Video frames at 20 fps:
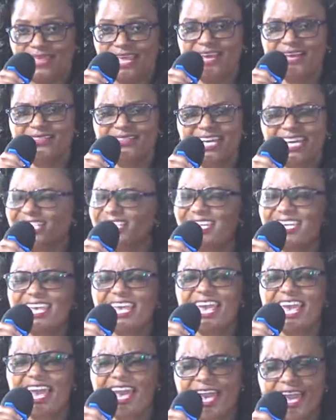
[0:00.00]
that
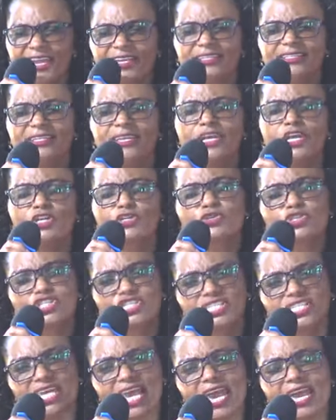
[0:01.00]
he had to
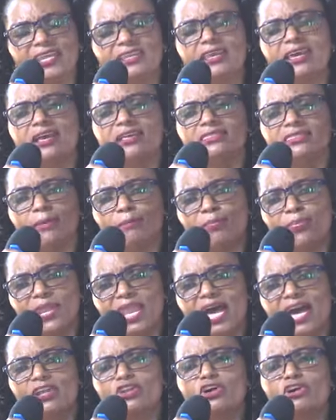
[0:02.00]
shed the
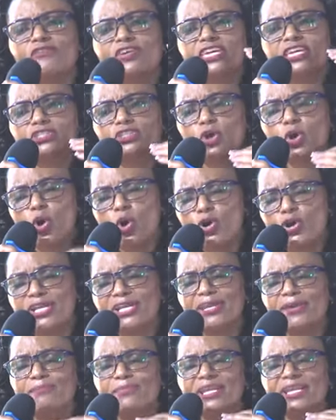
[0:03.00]
blood of his
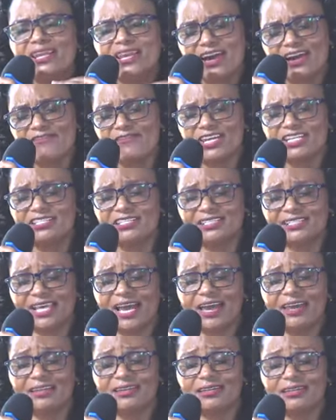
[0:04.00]
only beloved
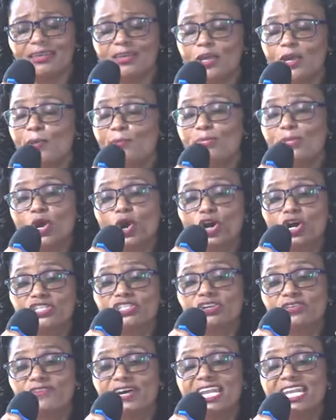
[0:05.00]
son
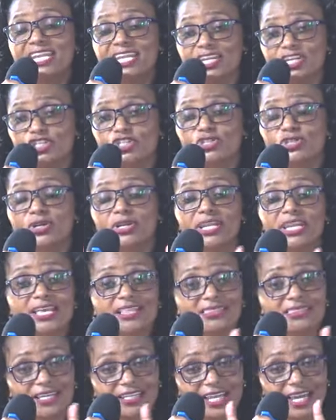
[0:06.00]
because of a nation
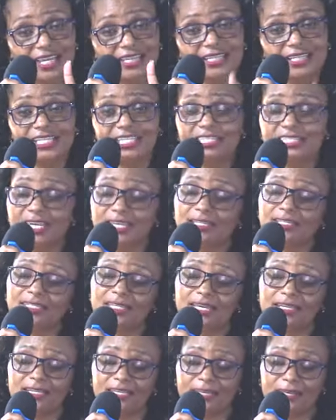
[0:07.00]
that had
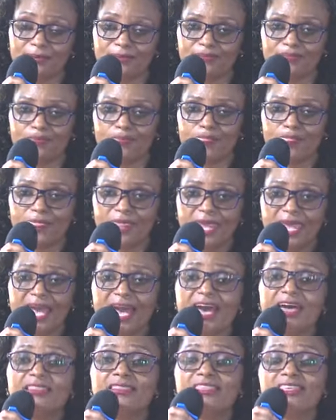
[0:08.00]
rejected him.
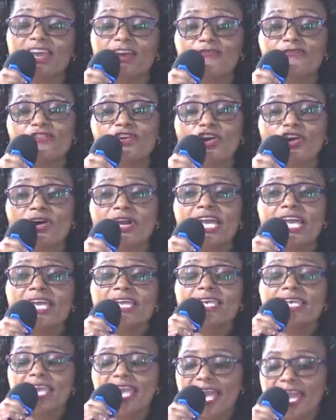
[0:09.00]
And therefore,
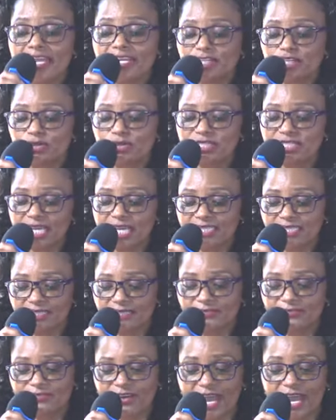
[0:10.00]
he had to
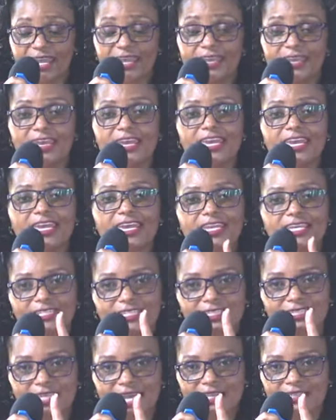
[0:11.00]
justify
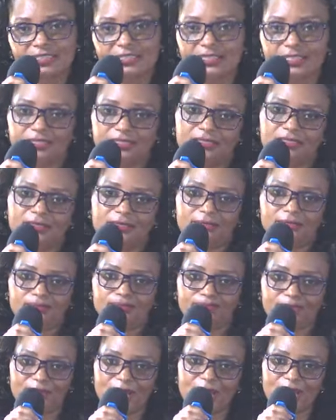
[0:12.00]
his justice.
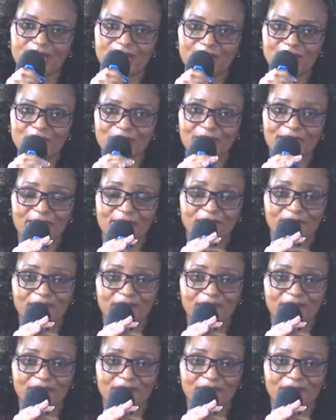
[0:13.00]
Hallelujah.